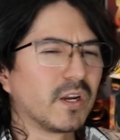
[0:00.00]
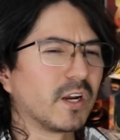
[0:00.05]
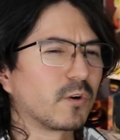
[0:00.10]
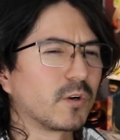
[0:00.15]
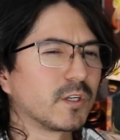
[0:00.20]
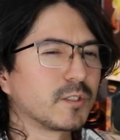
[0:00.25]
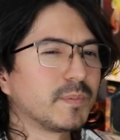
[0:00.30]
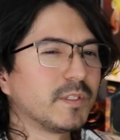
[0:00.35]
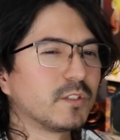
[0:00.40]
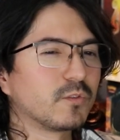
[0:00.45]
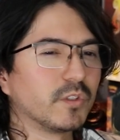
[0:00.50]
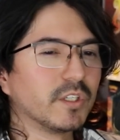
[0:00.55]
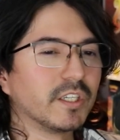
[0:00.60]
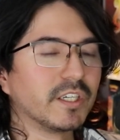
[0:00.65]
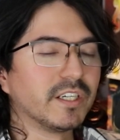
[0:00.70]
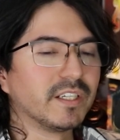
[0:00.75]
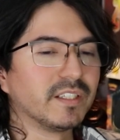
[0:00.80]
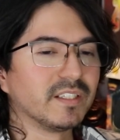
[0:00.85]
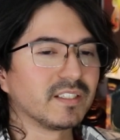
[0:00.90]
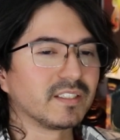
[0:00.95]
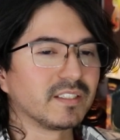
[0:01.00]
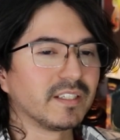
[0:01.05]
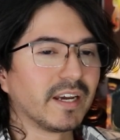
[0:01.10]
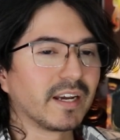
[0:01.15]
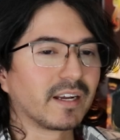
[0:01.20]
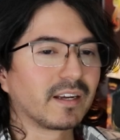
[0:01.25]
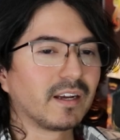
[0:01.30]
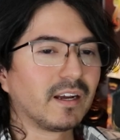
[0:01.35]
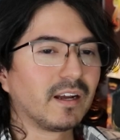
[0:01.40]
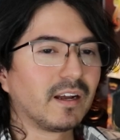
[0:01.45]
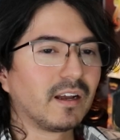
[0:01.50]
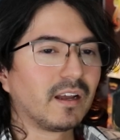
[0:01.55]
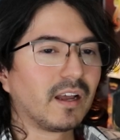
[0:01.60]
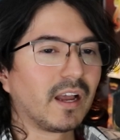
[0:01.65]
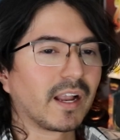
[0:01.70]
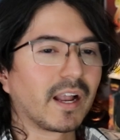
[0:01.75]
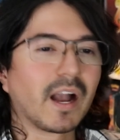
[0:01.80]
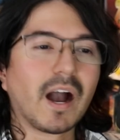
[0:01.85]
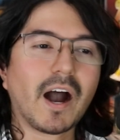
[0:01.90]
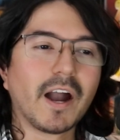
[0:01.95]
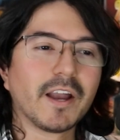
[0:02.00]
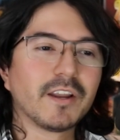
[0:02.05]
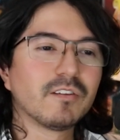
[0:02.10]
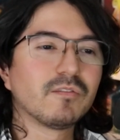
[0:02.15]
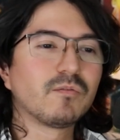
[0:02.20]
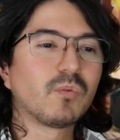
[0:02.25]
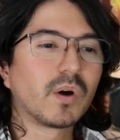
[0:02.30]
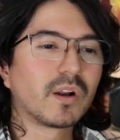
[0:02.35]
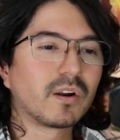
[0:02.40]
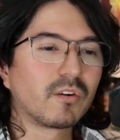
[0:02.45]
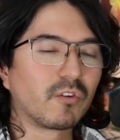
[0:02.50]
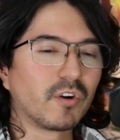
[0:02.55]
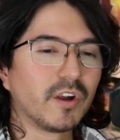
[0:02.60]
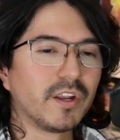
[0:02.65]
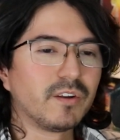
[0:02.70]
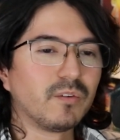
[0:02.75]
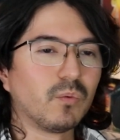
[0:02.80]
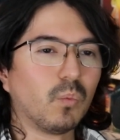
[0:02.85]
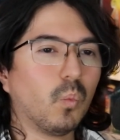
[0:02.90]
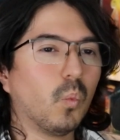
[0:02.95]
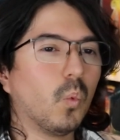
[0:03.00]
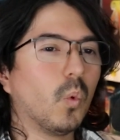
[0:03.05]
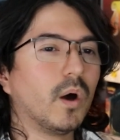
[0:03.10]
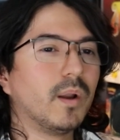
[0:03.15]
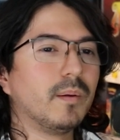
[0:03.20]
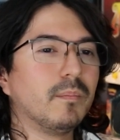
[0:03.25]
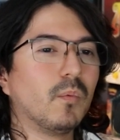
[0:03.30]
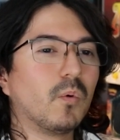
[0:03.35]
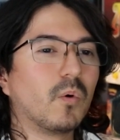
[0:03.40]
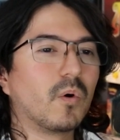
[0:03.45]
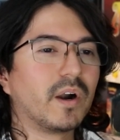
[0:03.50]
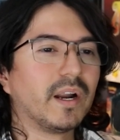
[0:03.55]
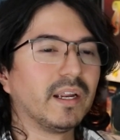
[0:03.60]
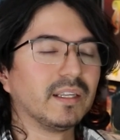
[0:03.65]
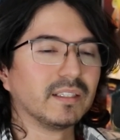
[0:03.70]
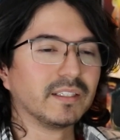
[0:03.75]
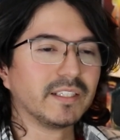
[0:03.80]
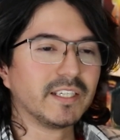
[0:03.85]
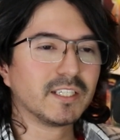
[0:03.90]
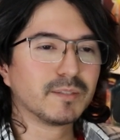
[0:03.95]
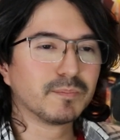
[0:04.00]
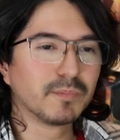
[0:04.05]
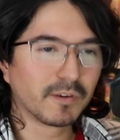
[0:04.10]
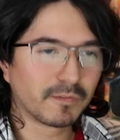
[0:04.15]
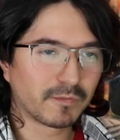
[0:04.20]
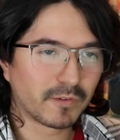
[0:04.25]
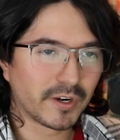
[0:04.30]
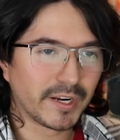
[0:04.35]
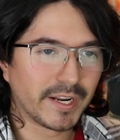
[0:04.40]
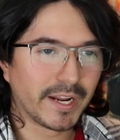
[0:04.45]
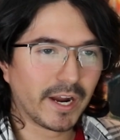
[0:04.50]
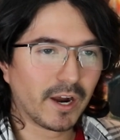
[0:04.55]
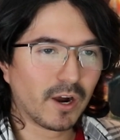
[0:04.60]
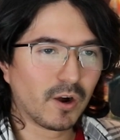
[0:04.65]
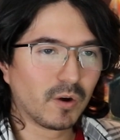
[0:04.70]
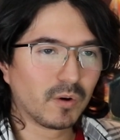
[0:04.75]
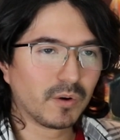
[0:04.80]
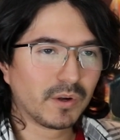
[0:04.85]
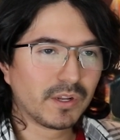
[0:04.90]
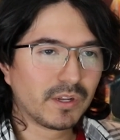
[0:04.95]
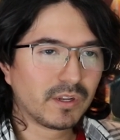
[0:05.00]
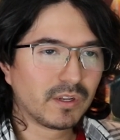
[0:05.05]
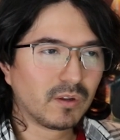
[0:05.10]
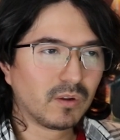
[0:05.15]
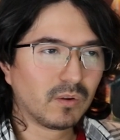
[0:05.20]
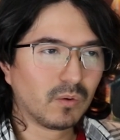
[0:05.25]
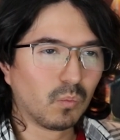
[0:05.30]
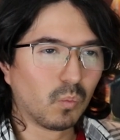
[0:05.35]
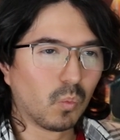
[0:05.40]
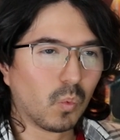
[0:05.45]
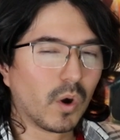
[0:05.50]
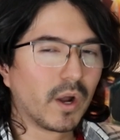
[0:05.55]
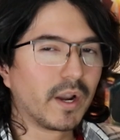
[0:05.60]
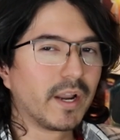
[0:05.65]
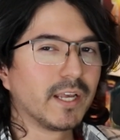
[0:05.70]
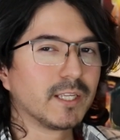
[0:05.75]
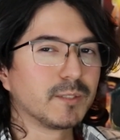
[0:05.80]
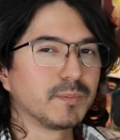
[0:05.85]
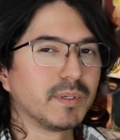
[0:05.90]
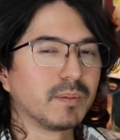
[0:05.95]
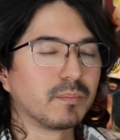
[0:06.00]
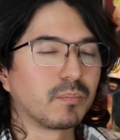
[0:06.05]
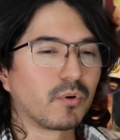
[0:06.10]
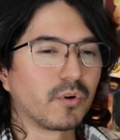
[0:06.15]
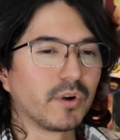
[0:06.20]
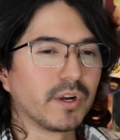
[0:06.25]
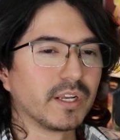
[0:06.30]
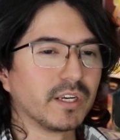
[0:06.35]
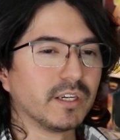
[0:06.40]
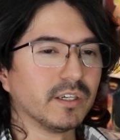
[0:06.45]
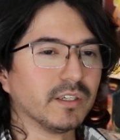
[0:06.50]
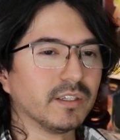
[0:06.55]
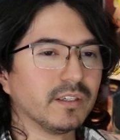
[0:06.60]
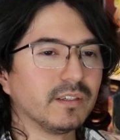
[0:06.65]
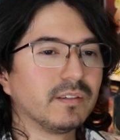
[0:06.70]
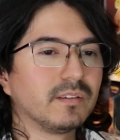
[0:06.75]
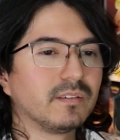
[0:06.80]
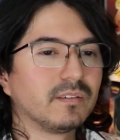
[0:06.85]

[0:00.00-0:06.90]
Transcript: yeah, Crispin's really good in this deck. I kind of want to run one more at least, but for now, one has been pretty good.